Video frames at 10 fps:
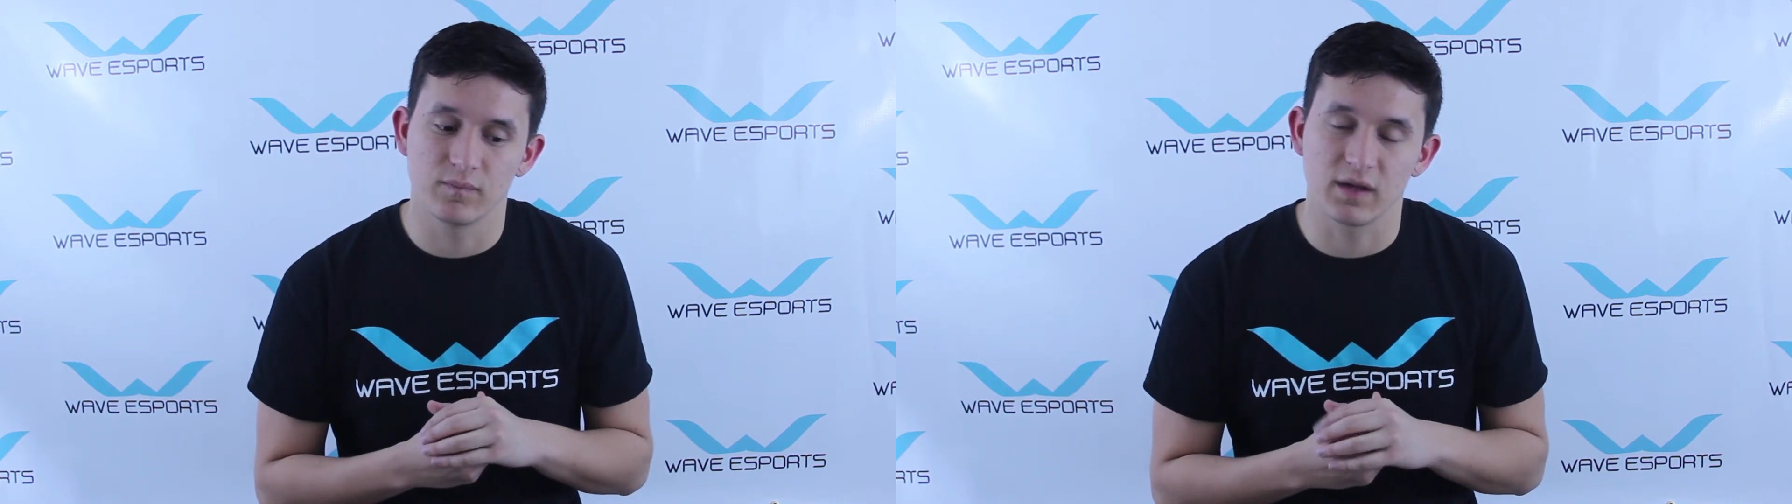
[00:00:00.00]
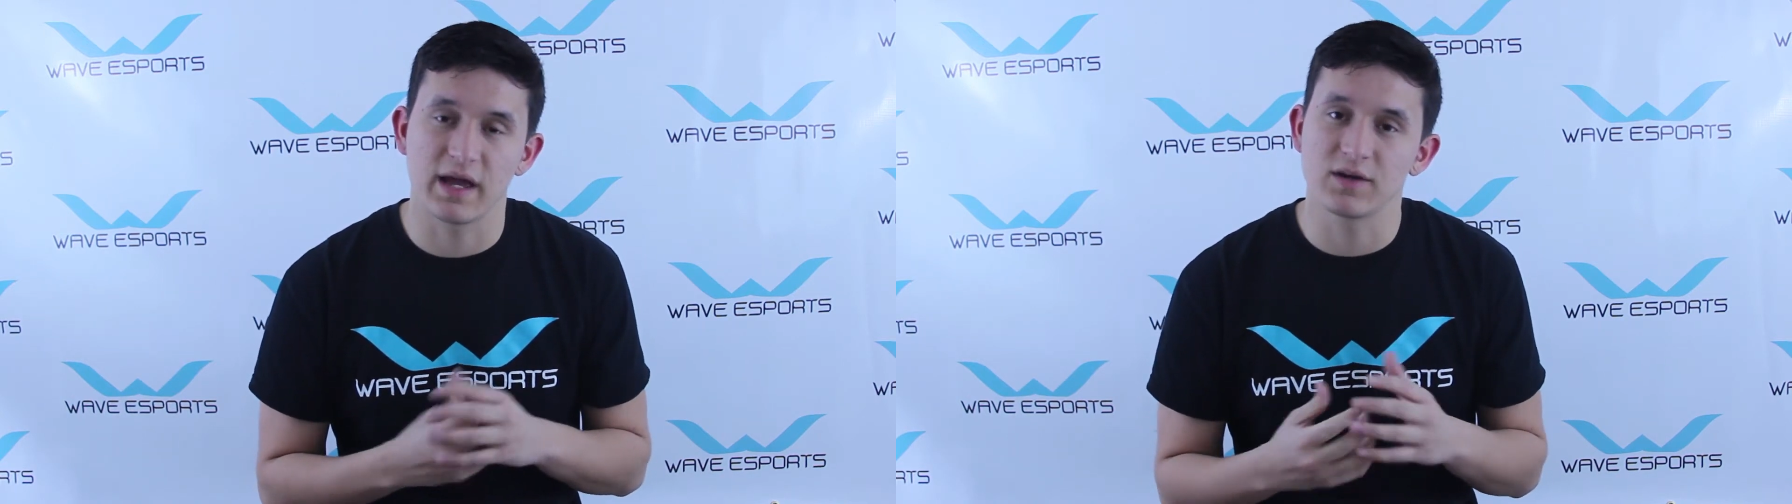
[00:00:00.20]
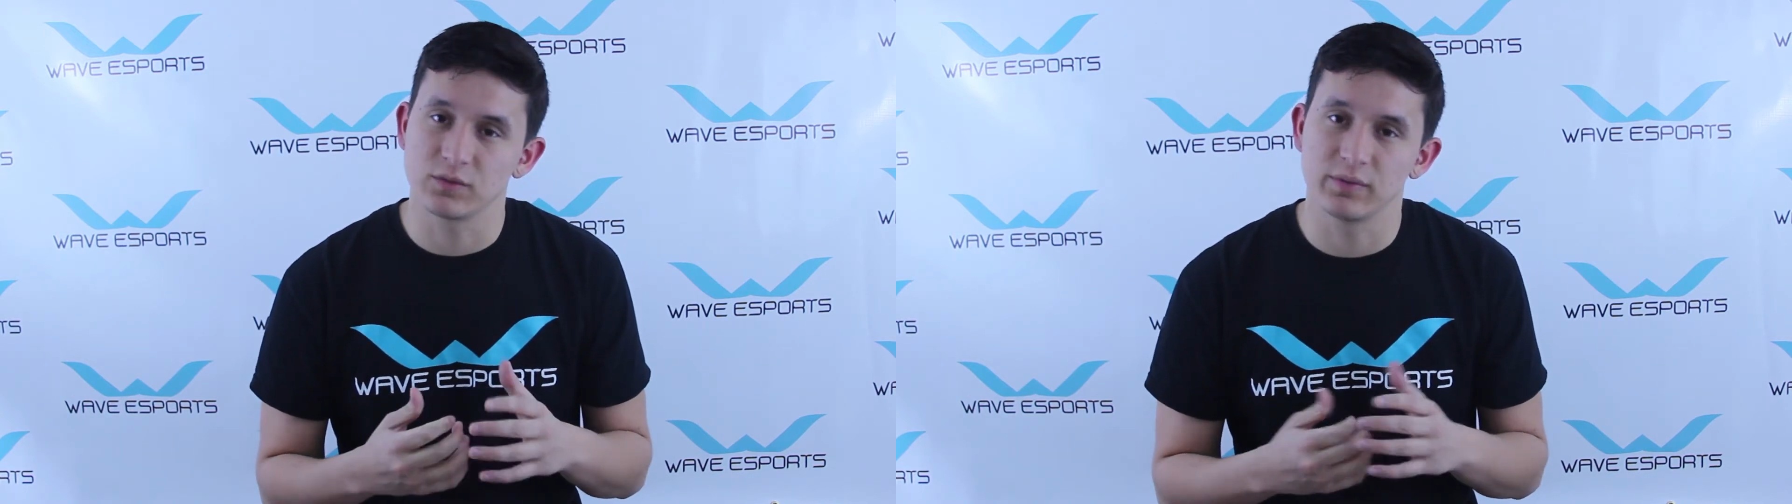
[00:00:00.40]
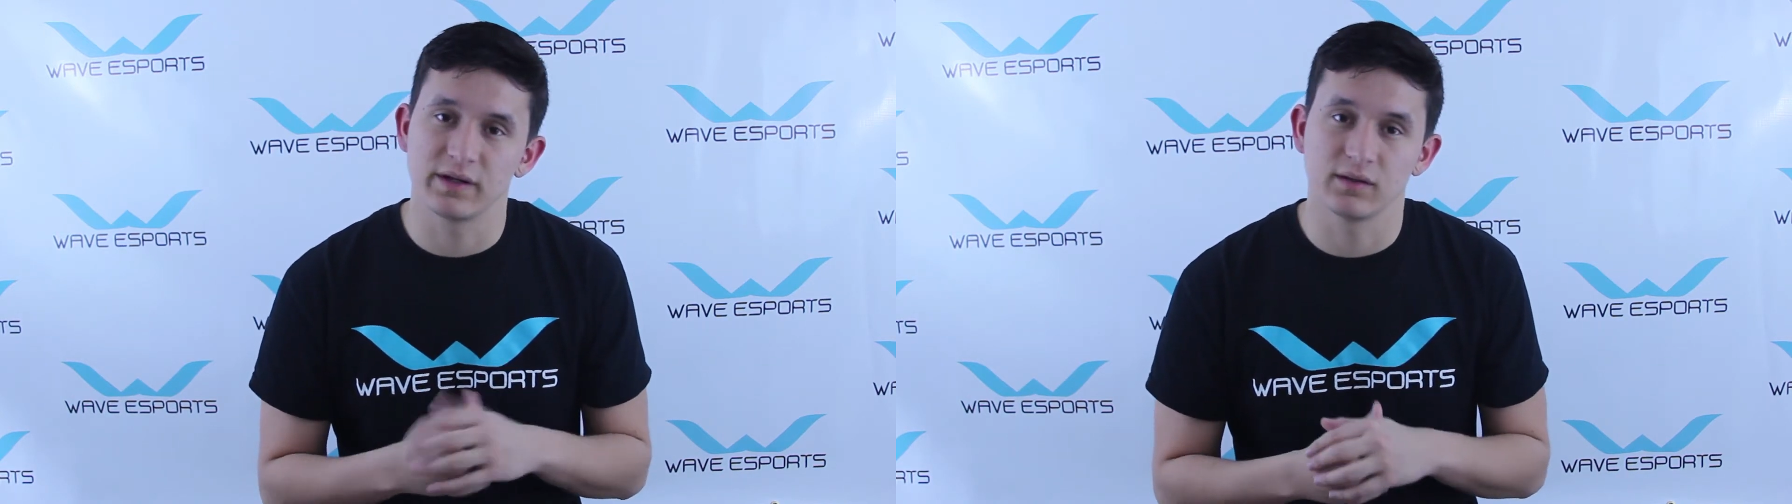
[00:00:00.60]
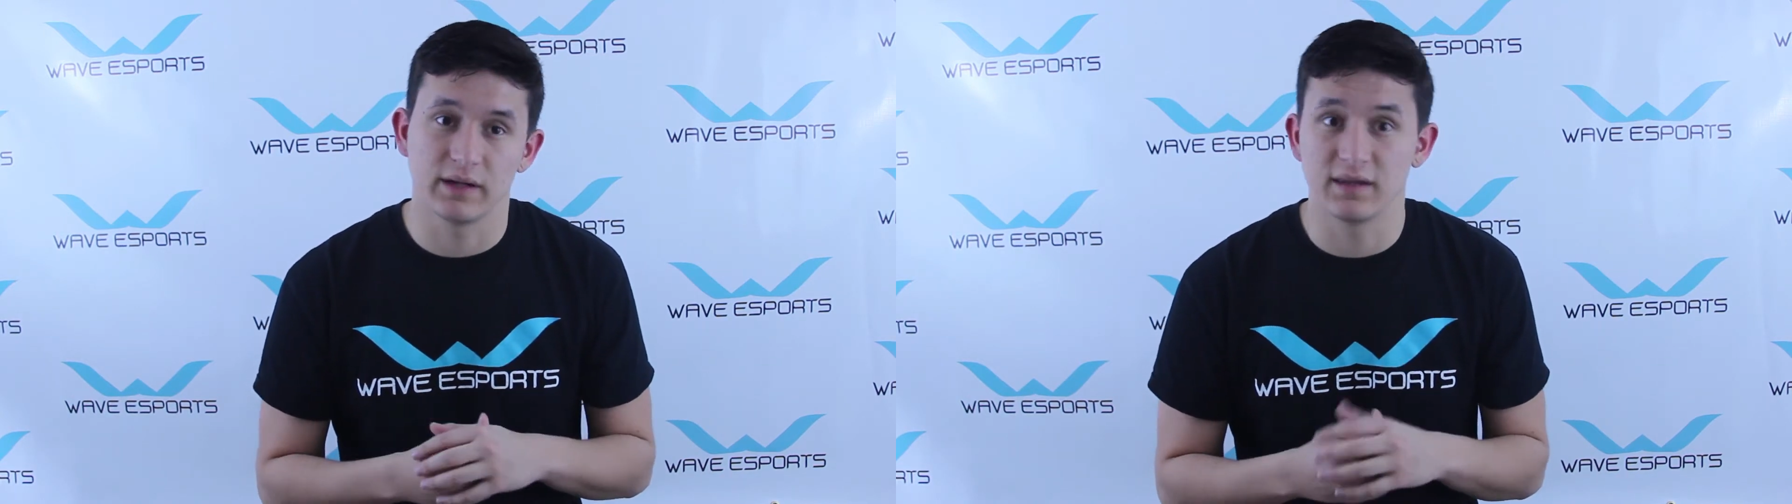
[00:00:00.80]
the casual
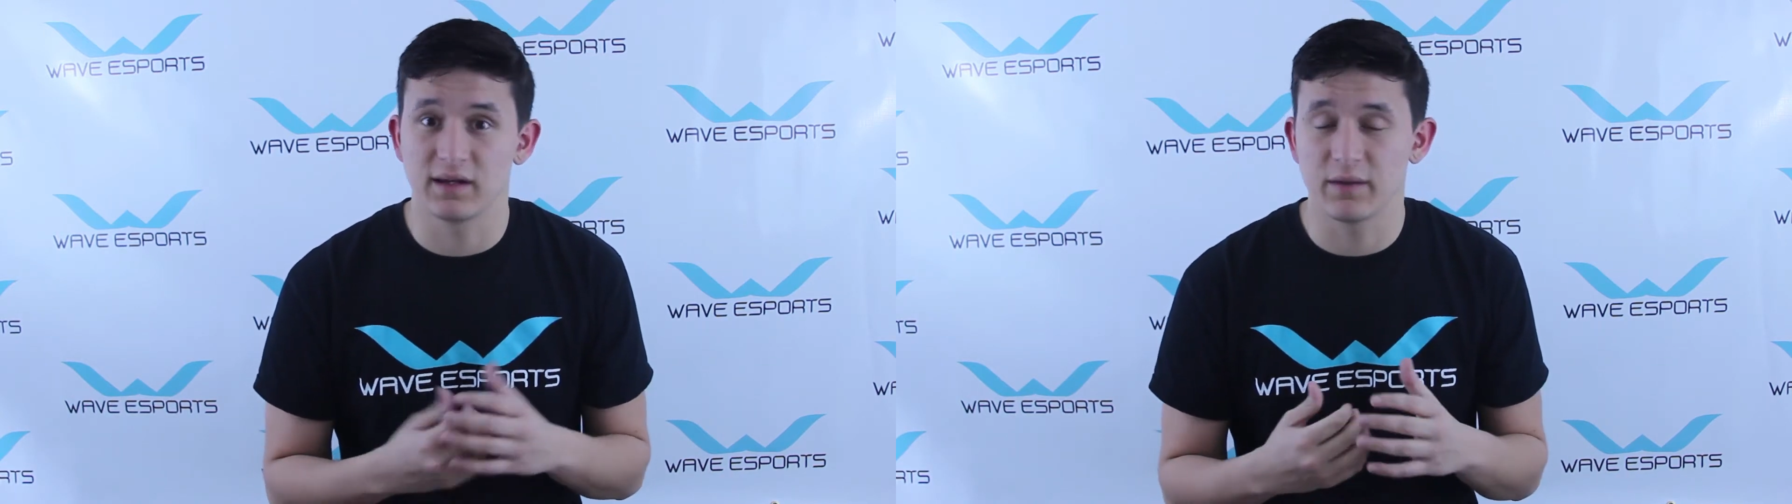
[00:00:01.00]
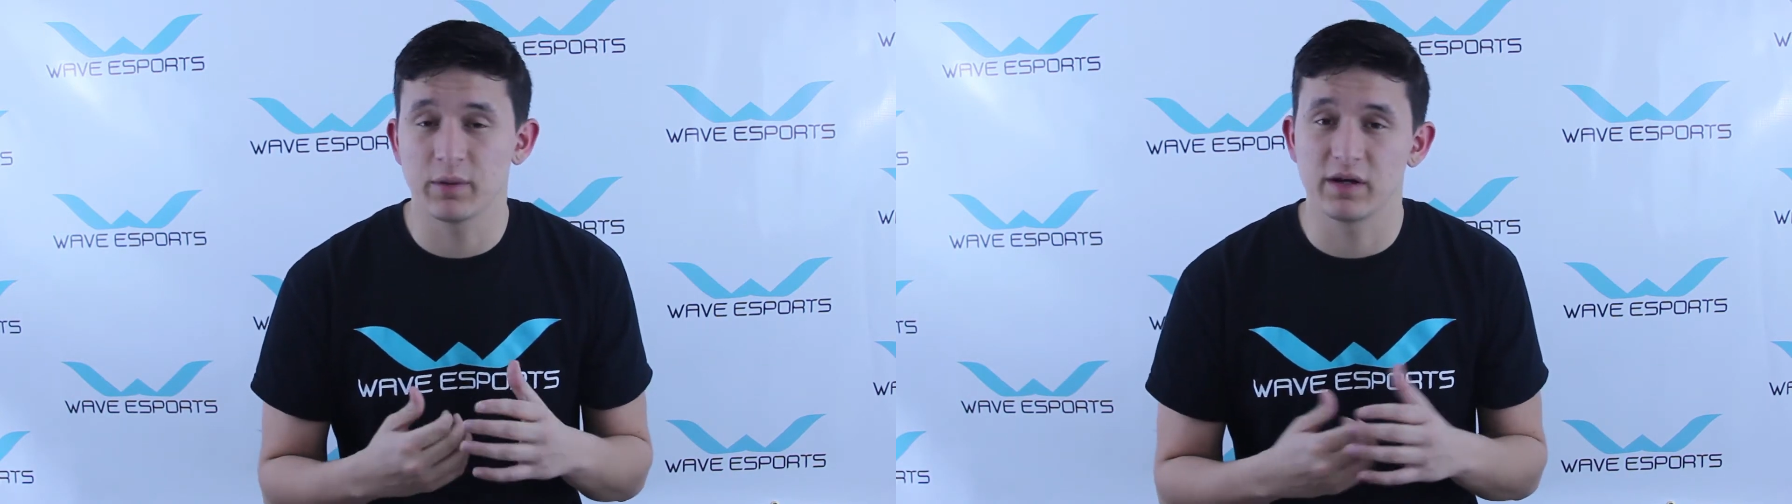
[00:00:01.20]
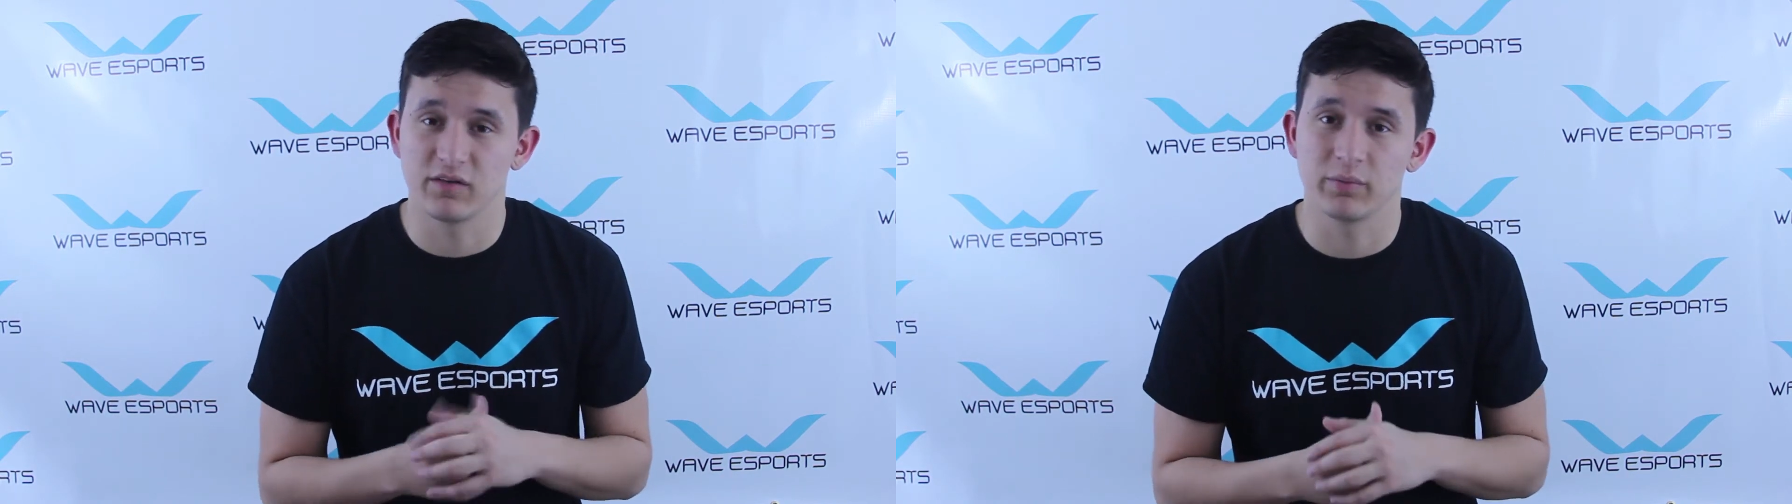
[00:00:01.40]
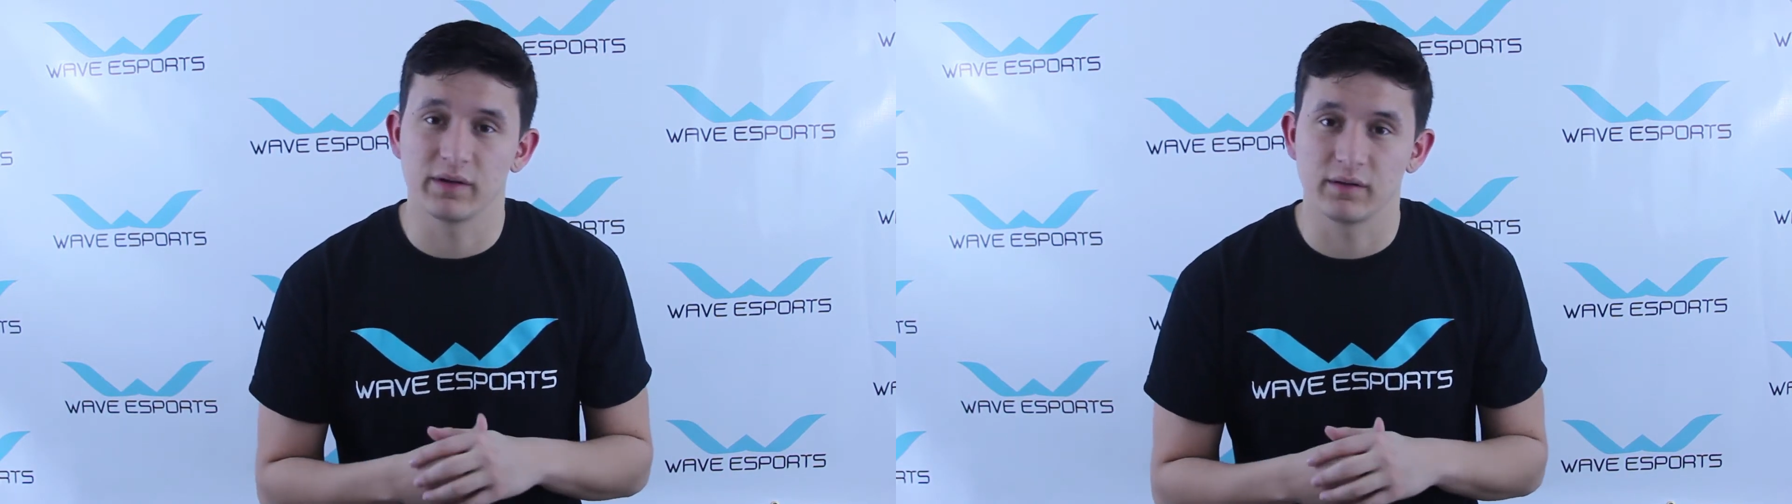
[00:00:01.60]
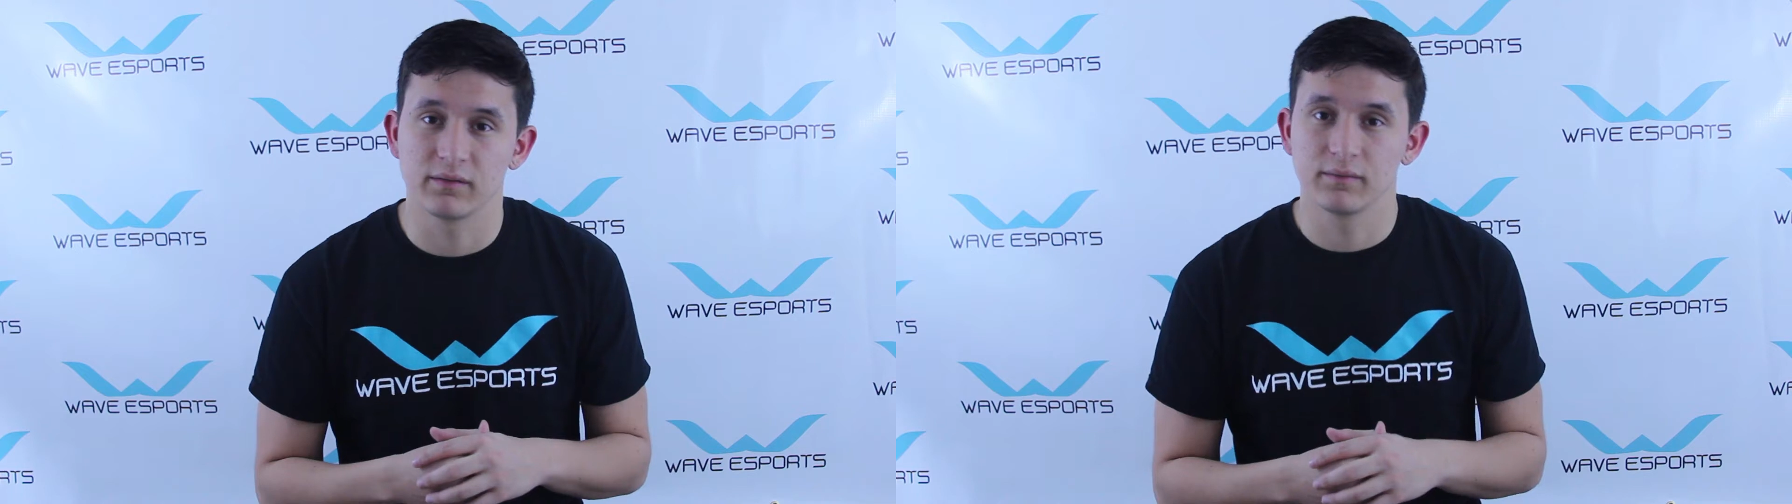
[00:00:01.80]
player and the competitive
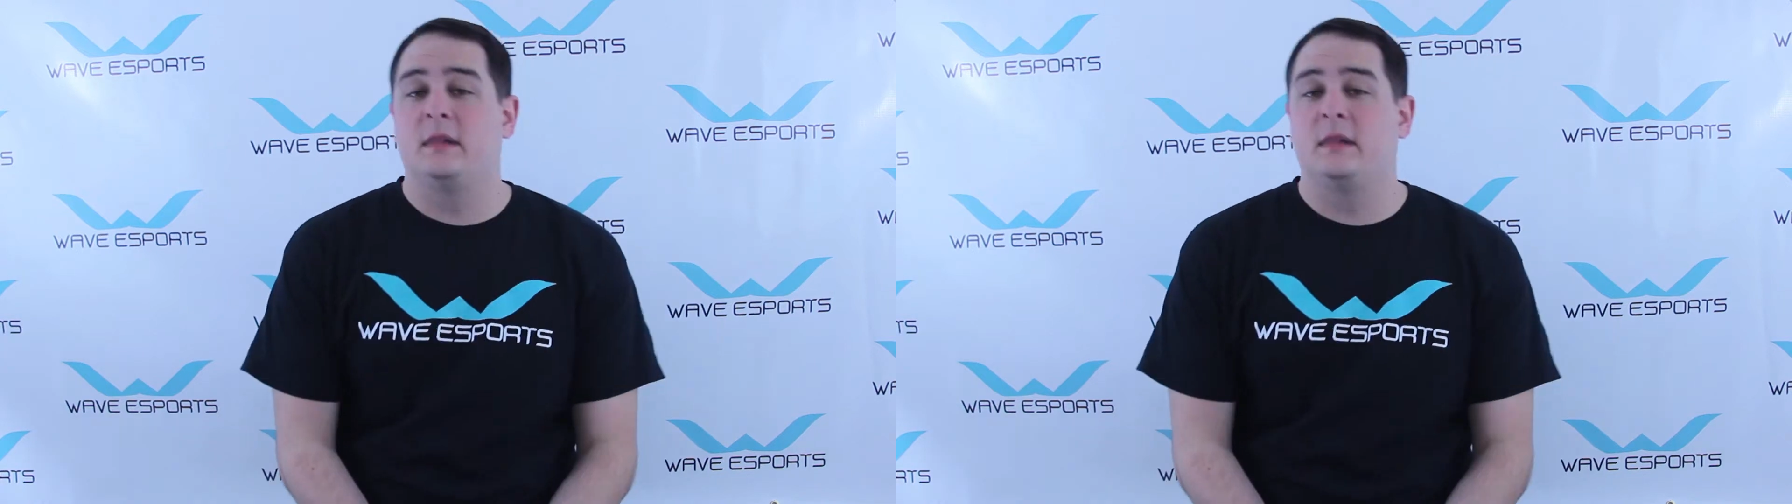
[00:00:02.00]
player.